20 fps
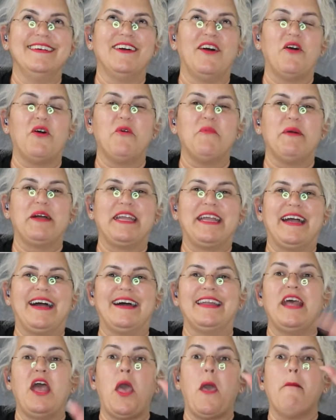oh my
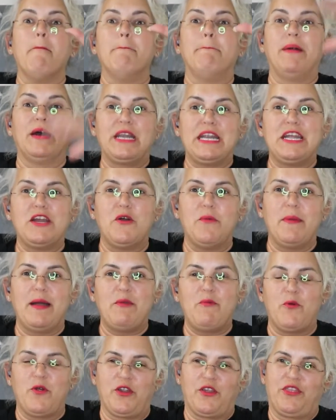God, putting all my
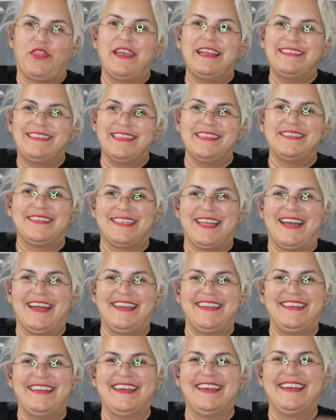work things
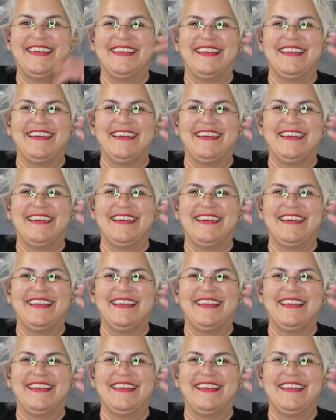inside.